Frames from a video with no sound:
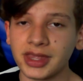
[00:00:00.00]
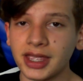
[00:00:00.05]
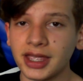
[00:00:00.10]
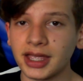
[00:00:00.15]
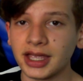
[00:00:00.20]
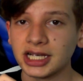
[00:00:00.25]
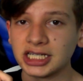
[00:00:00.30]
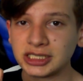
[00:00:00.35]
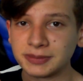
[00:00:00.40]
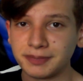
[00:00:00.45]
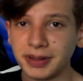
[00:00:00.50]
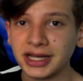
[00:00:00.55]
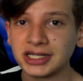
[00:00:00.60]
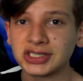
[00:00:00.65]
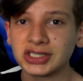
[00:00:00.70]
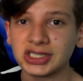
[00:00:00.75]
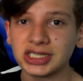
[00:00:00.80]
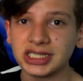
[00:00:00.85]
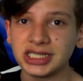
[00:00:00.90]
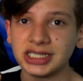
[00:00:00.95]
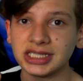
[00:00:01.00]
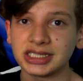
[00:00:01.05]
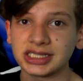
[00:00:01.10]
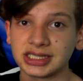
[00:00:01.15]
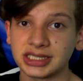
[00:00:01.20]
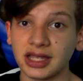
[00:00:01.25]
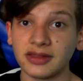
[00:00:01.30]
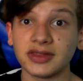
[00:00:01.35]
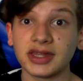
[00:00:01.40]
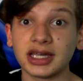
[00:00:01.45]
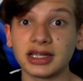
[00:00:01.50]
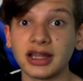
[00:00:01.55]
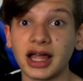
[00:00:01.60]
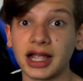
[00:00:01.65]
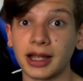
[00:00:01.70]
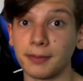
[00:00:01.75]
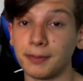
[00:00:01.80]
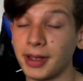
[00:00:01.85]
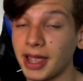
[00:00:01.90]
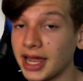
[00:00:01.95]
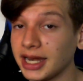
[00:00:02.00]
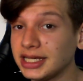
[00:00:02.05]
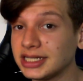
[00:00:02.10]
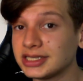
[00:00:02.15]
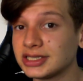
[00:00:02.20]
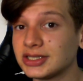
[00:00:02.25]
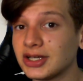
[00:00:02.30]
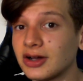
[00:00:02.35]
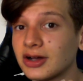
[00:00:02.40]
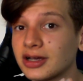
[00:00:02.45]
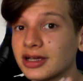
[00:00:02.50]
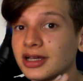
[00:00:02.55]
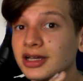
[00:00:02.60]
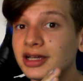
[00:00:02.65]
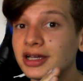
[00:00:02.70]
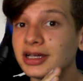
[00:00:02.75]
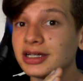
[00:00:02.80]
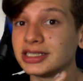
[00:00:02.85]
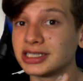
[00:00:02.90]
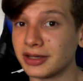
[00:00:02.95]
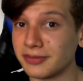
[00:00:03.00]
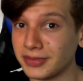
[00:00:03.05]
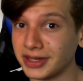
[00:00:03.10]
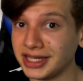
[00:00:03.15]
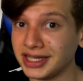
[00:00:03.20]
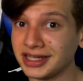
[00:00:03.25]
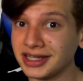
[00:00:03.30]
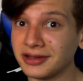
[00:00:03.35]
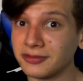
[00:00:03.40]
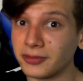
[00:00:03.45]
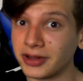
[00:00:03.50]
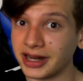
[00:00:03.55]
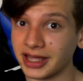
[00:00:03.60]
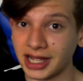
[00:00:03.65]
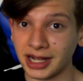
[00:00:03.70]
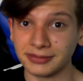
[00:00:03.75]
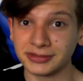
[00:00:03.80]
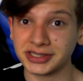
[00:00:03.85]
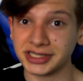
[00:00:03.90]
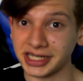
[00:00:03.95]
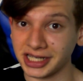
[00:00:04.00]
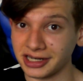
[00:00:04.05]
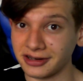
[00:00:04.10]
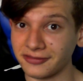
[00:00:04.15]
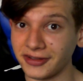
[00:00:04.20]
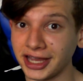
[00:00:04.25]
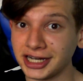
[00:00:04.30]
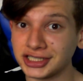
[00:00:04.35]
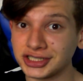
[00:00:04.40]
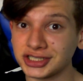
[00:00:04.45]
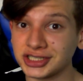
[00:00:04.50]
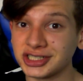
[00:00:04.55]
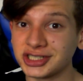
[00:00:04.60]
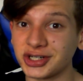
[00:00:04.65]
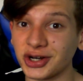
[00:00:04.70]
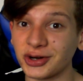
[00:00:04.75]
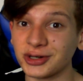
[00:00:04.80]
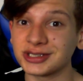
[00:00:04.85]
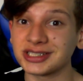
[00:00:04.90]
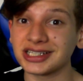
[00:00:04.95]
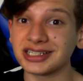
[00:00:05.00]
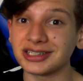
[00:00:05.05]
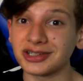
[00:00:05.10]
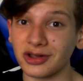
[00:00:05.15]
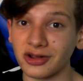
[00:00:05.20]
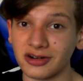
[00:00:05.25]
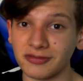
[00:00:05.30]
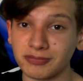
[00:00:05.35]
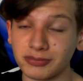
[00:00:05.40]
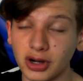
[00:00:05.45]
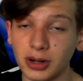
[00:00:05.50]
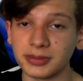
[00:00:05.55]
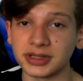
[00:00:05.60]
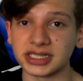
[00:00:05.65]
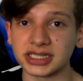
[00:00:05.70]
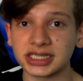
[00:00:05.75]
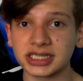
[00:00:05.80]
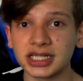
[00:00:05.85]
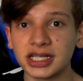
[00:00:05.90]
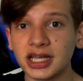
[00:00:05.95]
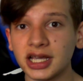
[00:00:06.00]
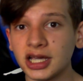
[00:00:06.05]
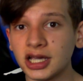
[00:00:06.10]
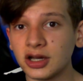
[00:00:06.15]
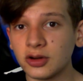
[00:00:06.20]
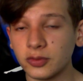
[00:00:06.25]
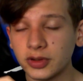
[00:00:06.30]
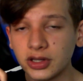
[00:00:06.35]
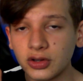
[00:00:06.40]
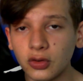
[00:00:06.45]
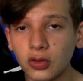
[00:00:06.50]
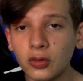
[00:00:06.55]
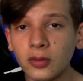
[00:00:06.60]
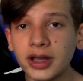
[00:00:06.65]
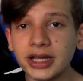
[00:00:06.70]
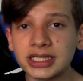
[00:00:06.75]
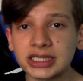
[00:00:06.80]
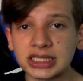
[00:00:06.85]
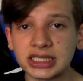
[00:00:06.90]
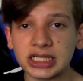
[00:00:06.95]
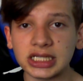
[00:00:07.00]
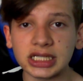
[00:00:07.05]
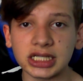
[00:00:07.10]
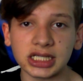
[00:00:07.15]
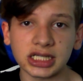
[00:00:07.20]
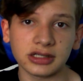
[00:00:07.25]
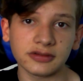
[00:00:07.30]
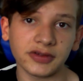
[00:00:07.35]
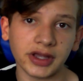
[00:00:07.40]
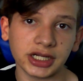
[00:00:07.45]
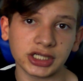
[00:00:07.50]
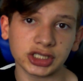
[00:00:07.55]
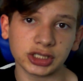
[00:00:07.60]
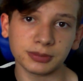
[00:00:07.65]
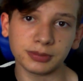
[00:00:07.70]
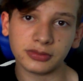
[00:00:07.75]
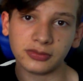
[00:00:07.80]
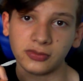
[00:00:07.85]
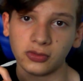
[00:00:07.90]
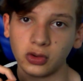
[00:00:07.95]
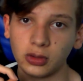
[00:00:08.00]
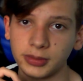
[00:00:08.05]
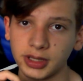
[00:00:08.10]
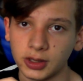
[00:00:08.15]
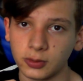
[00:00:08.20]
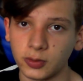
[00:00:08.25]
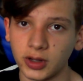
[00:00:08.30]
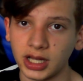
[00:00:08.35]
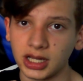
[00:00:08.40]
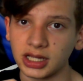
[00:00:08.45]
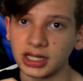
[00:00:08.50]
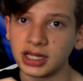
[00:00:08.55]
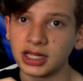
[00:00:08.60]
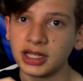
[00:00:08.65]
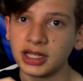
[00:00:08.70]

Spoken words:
Especially something like a penny stock, to me, when it comes to innovation, shows a lot of promise. We always see innovation performing well.